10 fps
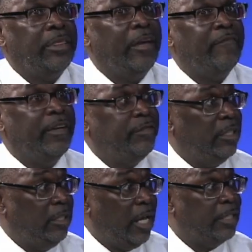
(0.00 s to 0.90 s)
think
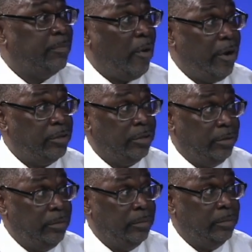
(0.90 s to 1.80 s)
15 days prior
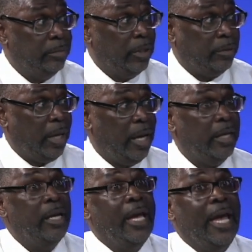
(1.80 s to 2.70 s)
to.
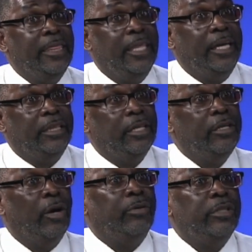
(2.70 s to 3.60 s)
And then the
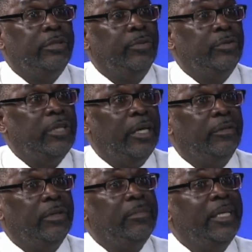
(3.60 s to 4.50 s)
notice will tell
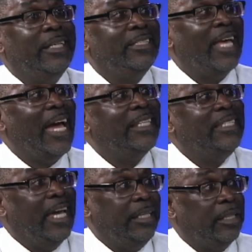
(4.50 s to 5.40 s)
them the exact
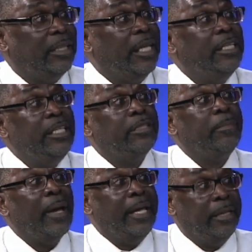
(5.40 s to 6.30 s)
date that they need to
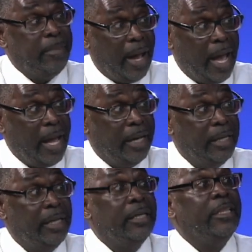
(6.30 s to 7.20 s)
pay it by,
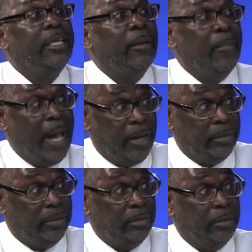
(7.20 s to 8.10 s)
the
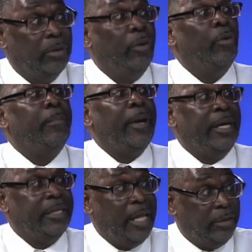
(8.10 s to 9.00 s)
amount, or
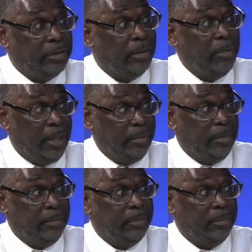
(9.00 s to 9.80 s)
pay it down to the minimum.